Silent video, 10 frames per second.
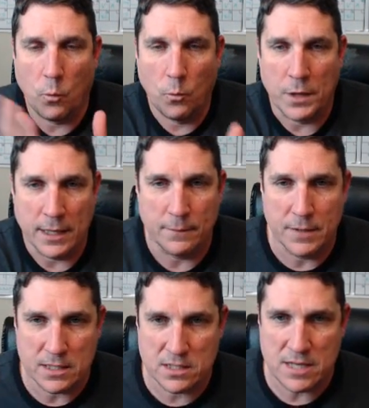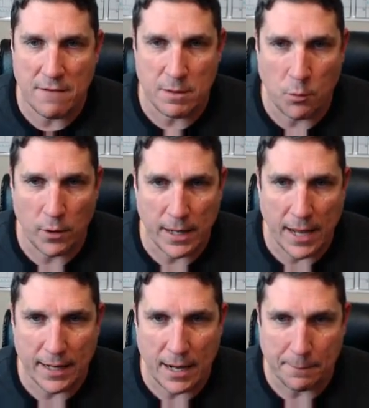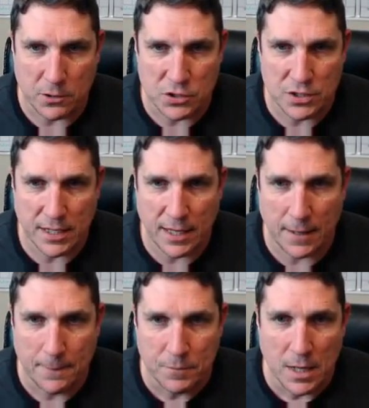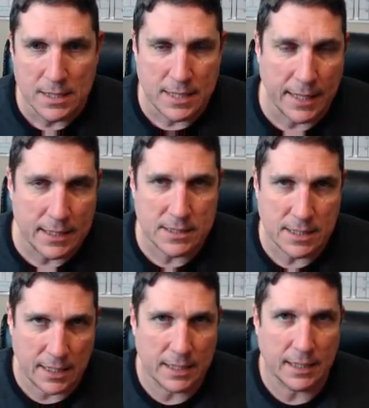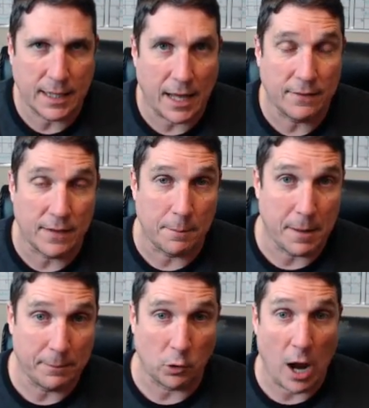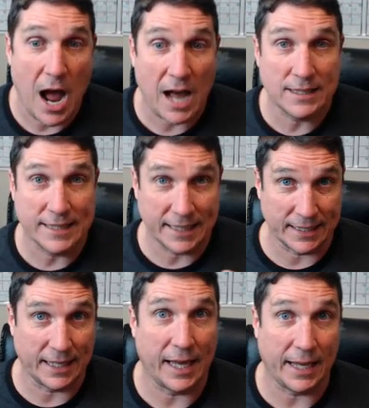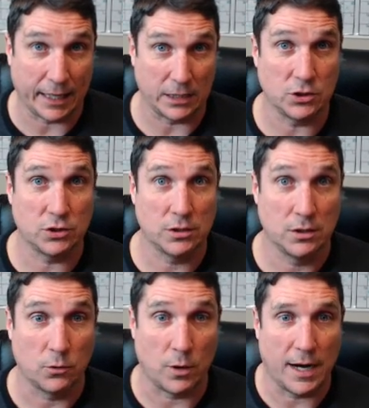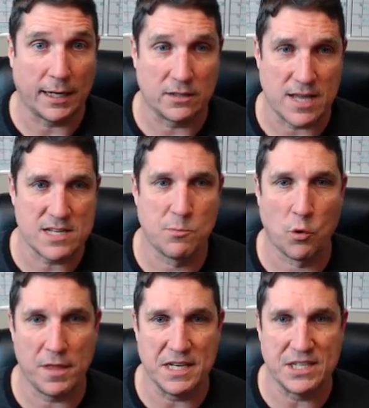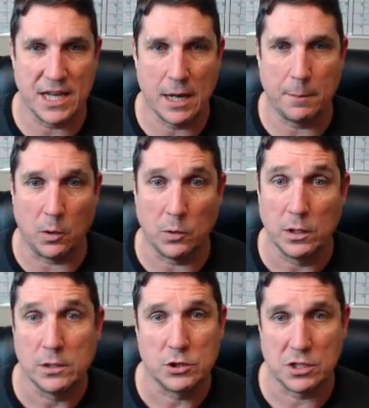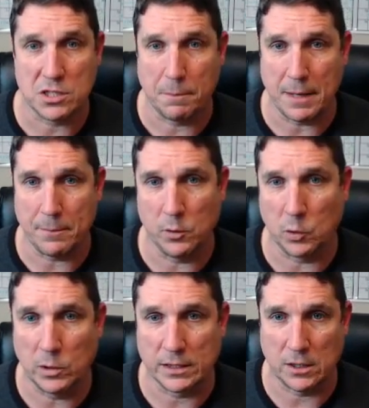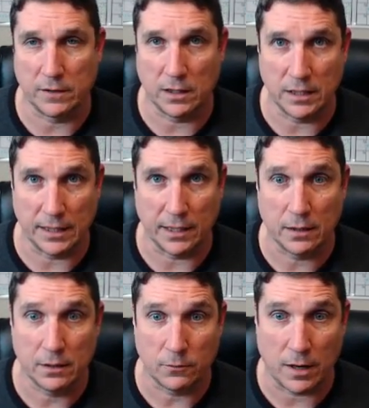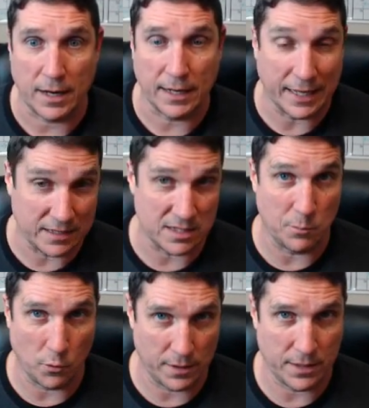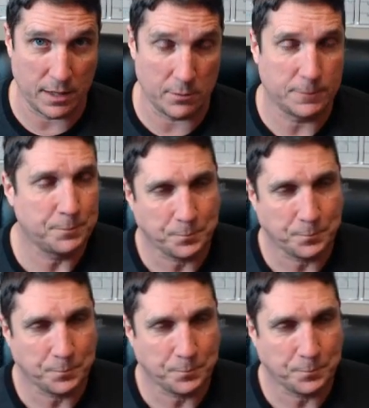this 7.88% tends to indicate that people are highly engaged, right? Because that's more than double just the people who clicked on the link, right? Easy, more than double.